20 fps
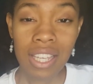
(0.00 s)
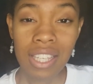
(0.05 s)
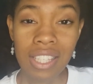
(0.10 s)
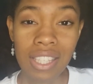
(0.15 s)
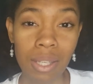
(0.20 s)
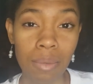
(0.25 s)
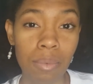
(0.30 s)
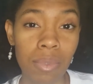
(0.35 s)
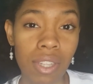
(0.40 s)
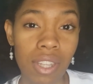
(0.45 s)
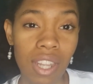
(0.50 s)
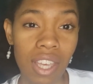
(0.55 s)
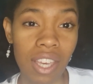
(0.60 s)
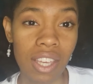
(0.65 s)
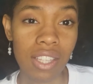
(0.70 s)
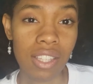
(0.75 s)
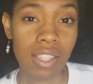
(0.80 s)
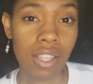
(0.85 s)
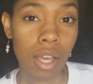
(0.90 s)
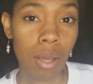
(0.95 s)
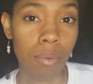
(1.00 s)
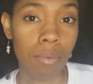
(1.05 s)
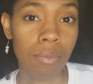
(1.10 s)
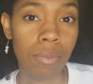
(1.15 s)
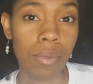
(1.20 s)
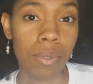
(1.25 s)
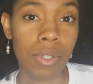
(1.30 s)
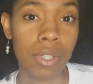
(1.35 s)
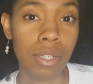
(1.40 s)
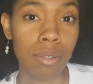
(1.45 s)
something that's up
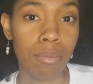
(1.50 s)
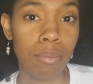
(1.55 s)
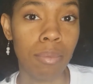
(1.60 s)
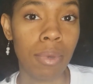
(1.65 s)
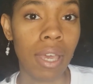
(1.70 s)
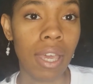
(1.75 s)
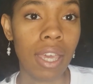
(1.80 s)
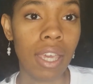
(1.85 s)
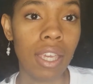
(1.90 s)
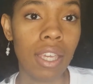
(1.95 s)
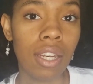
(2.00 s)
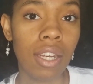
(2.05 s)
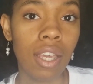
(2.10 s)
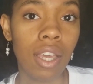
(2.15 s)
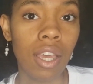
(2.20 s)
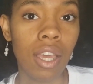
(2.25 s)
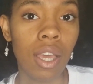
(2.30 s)
for debate,